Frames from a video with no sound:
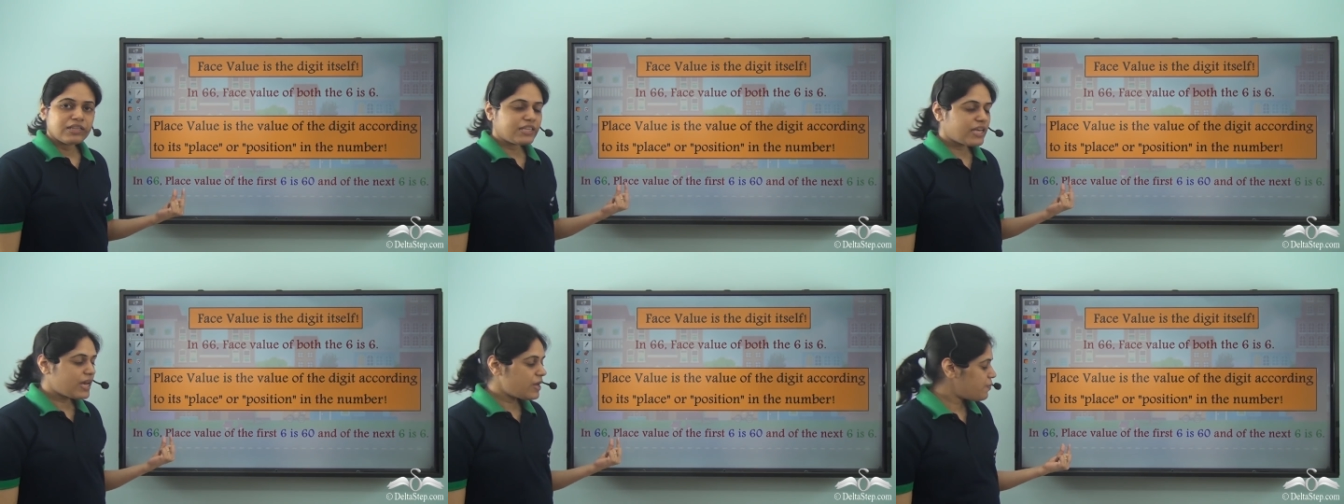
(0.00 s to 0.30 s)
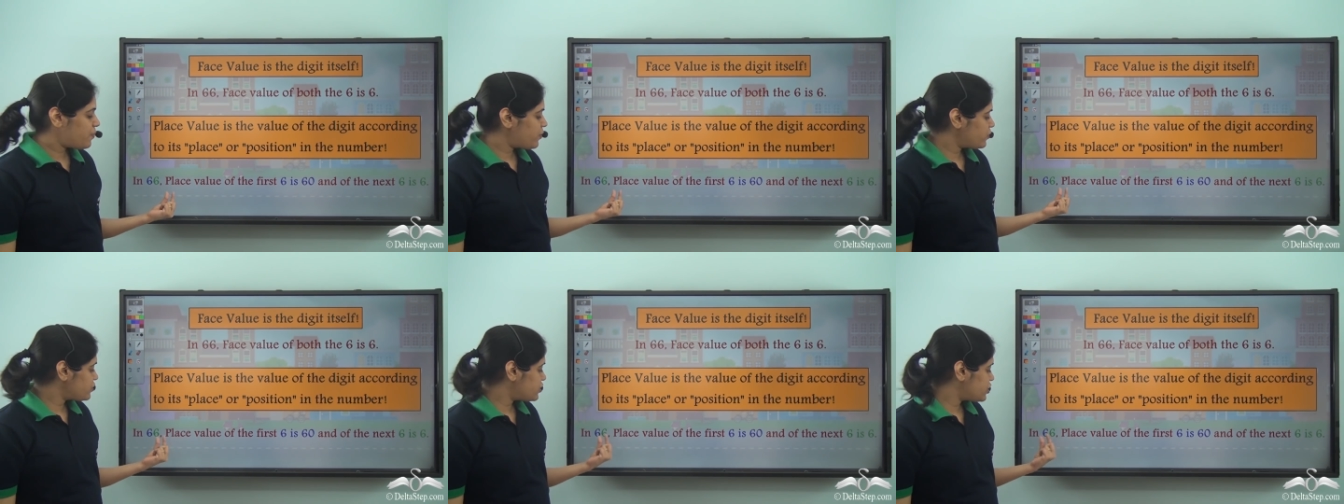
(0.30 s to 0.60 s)

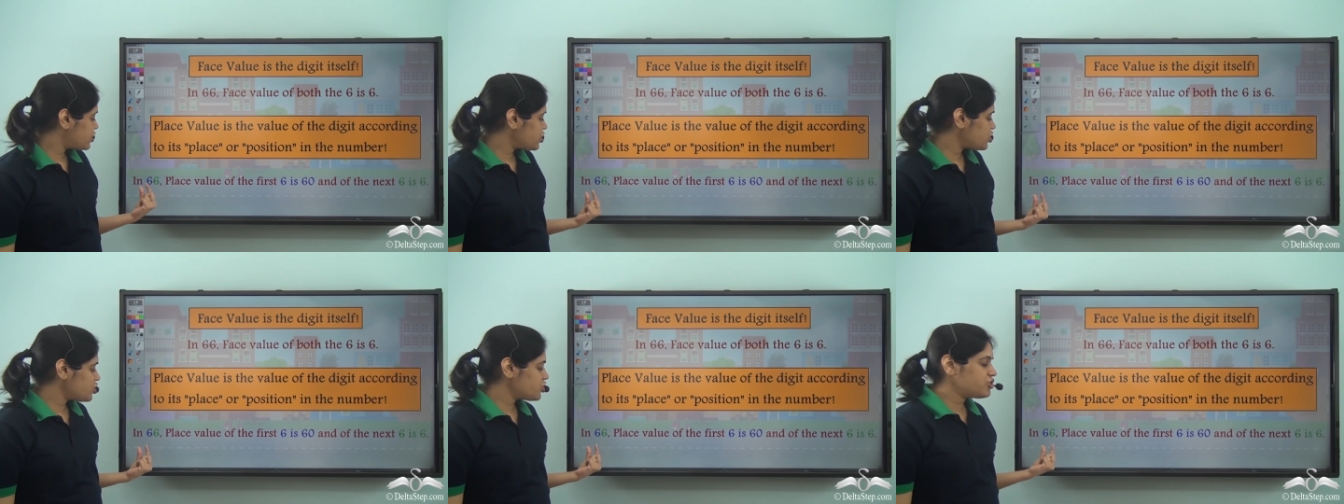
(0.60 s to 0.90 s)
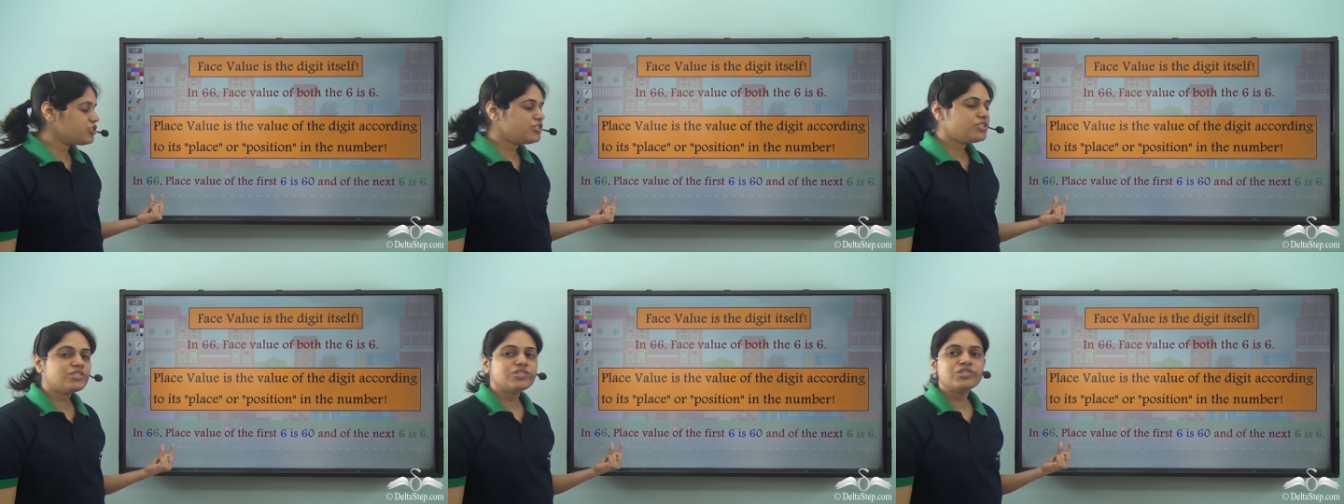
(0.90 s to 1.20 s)
Their
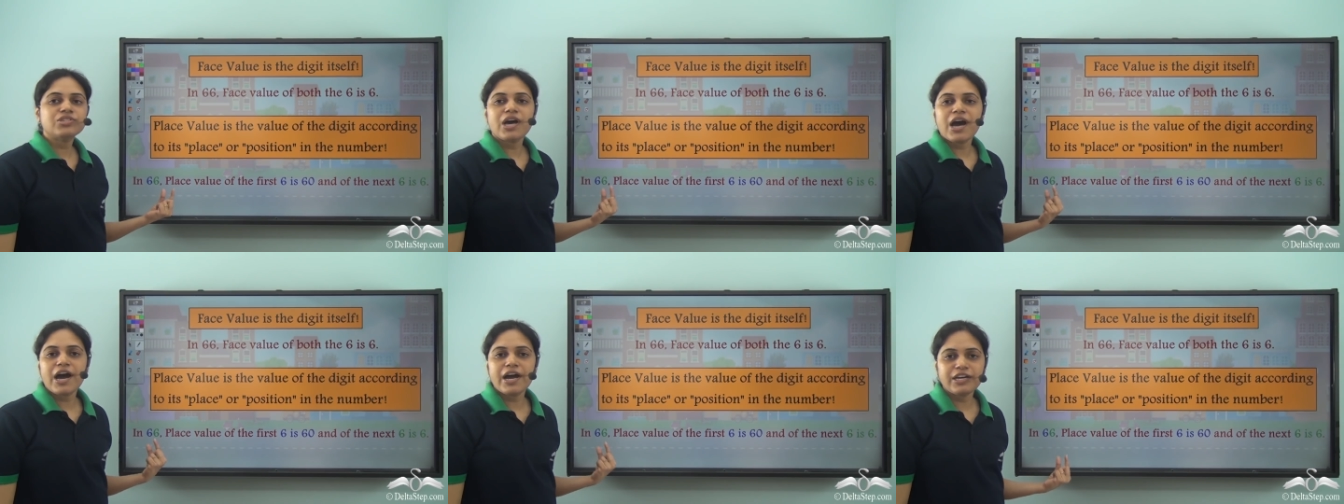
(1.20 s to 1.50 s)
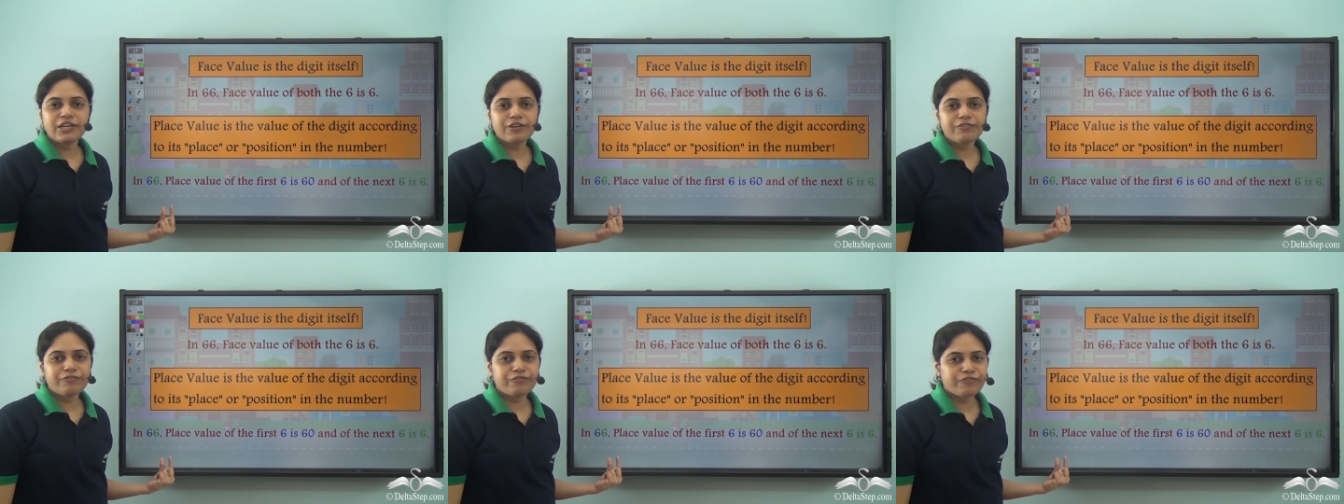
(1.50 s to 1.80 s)
positions
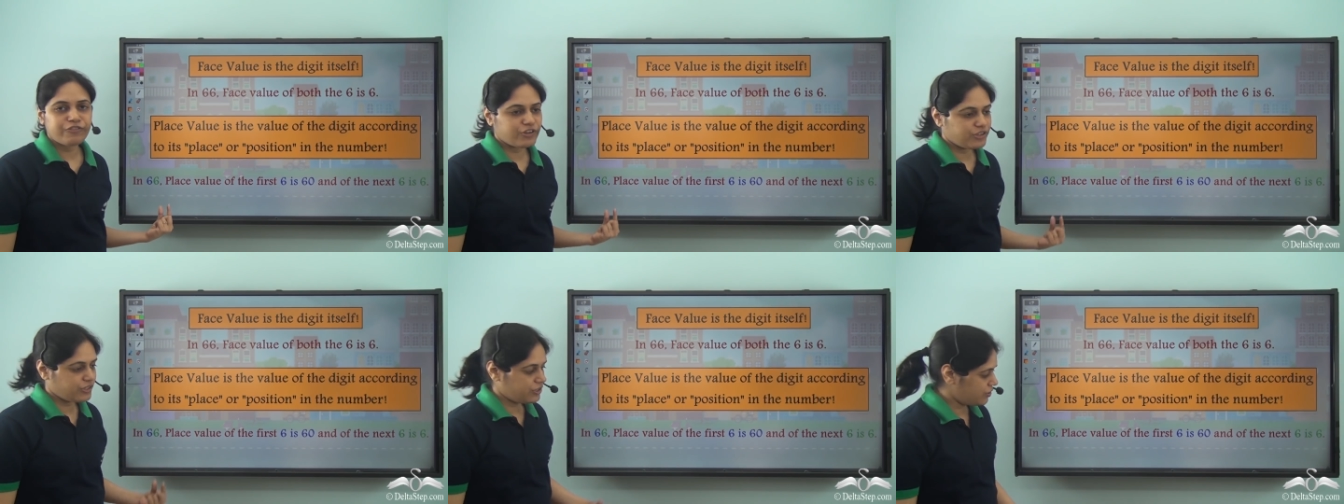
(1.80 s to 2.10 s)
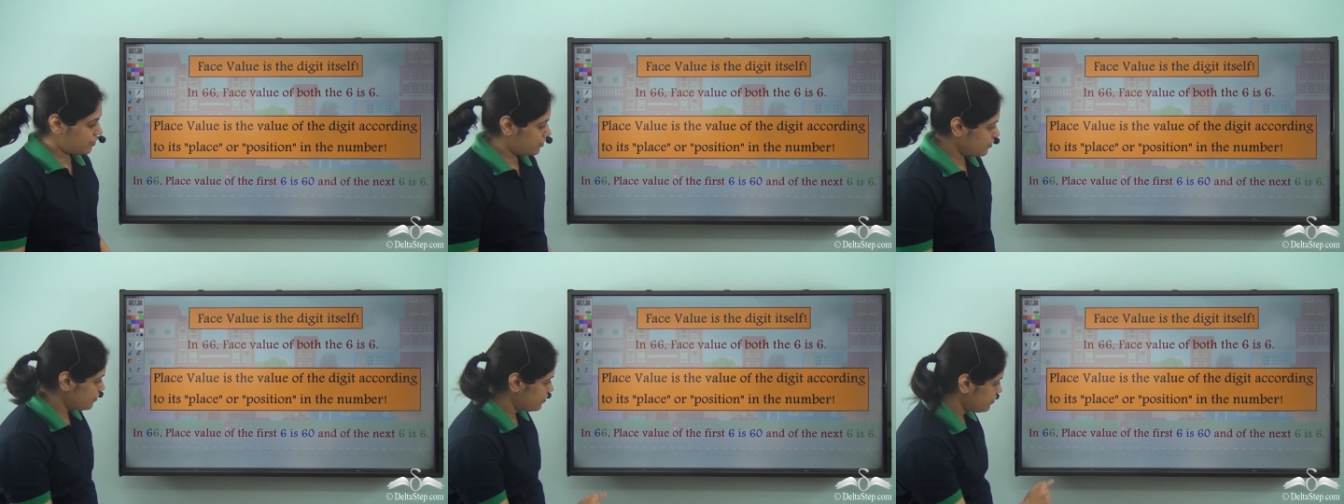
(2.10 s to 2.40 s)
are different.